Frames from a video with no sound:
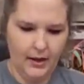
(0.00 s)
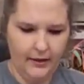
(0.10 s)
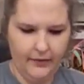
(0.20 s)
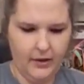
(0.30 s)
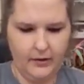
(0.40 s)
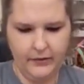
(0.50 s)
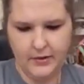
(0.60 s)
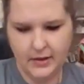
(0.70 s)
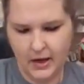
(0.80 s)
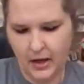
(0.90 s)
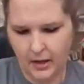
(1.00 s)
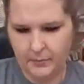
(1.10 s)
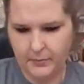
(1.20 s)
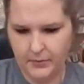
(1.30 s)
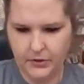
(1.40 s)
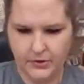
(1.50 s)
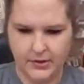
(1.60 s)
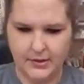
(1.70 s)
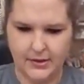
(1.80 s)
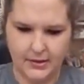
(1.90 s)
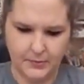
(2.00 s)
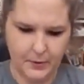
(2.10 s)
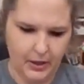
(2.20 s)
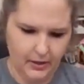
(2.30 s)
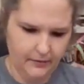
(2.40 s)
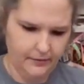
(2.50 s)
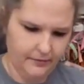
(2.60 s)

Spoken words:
And then on the top, use the sea spray.